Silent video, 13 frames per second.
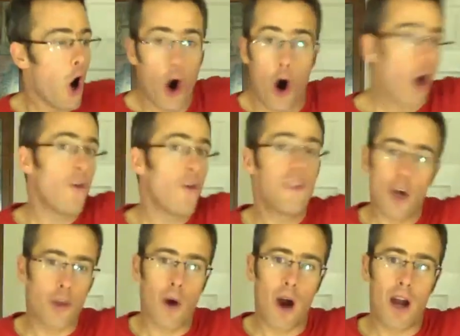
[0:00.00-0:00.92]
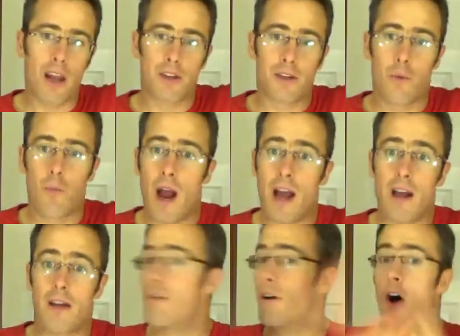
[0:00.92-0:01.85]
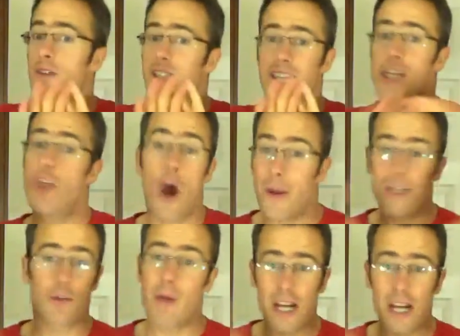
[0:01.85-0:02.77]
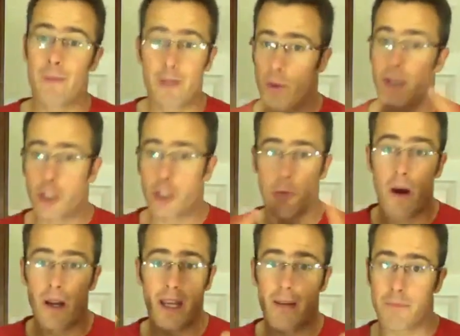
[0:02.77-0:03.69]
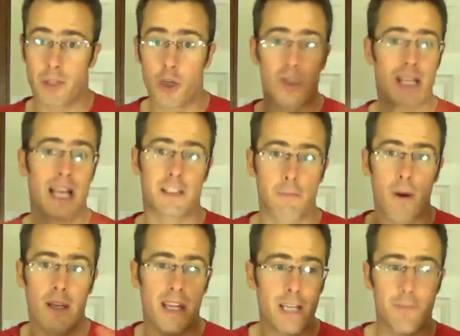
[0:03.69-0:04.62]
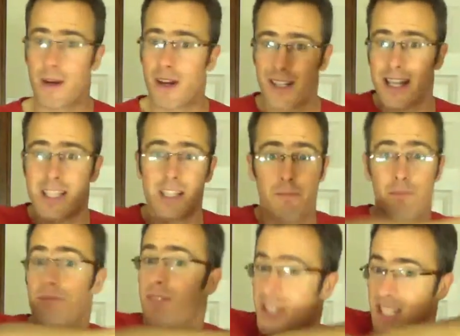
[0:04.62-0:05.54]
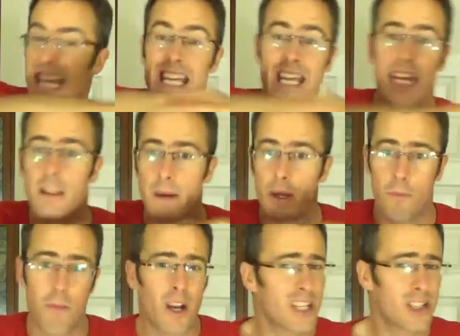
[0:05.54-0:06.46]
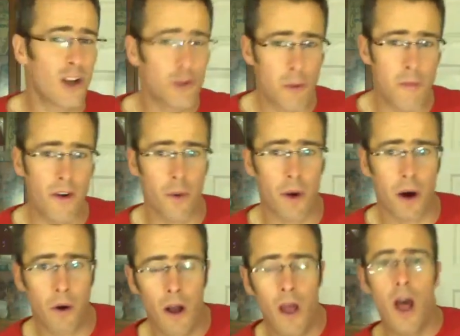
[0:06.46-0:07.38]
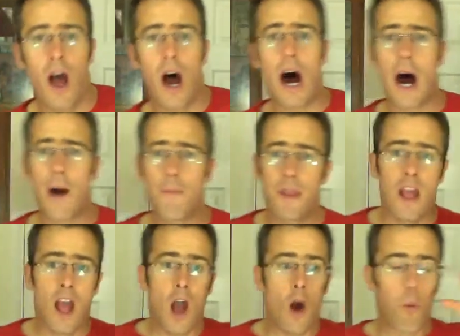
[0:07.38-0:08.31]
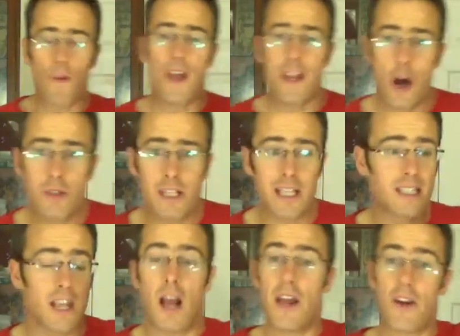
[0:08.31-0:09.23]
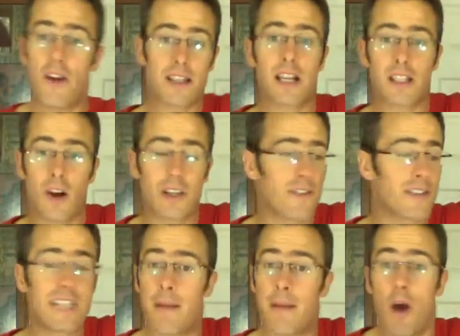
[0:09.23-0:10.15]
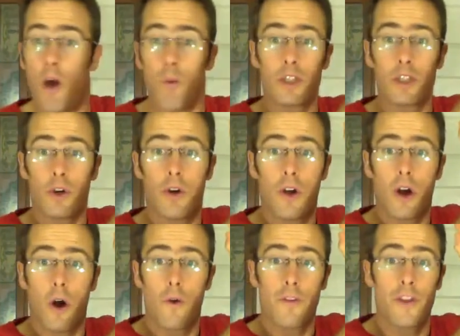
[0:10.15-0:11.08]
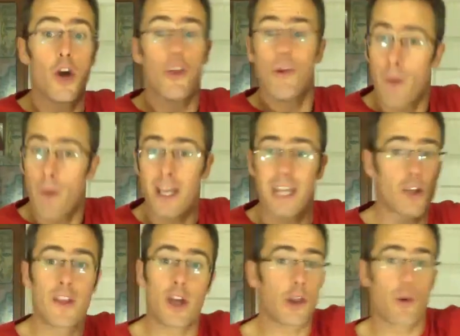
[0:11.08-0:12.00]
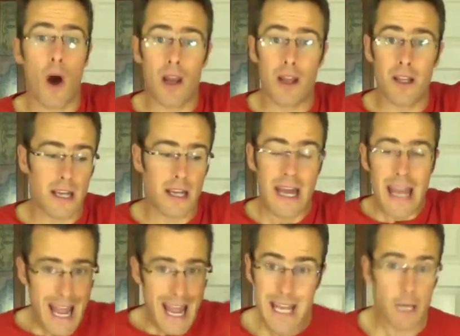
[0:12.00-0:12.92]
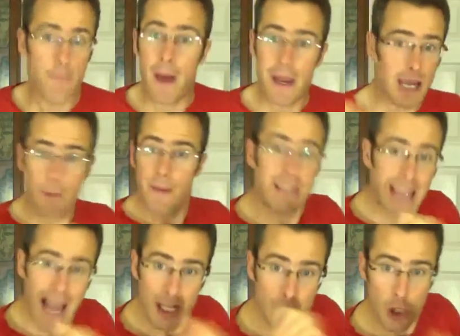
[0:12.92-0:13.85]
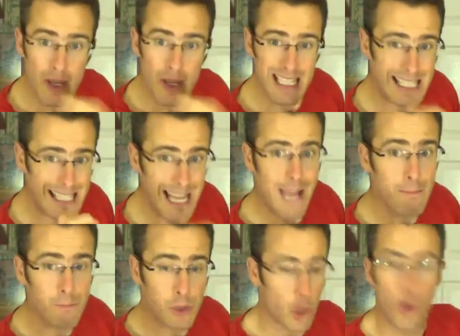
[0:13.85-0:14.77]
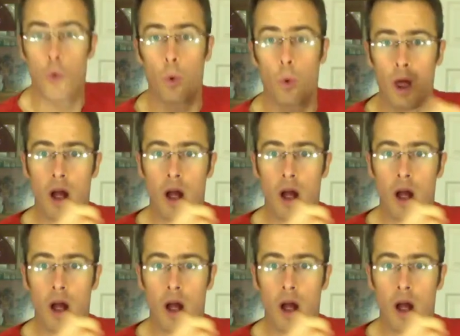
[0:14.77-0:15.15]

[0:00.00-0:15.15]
on the other island, where obviously no interaction between the two sets of monkeys because there's a sea in the middle. Monkeys don't swim very well. What they noticed as their scientific team was the other monkeys on the other island independently began doing this same tool,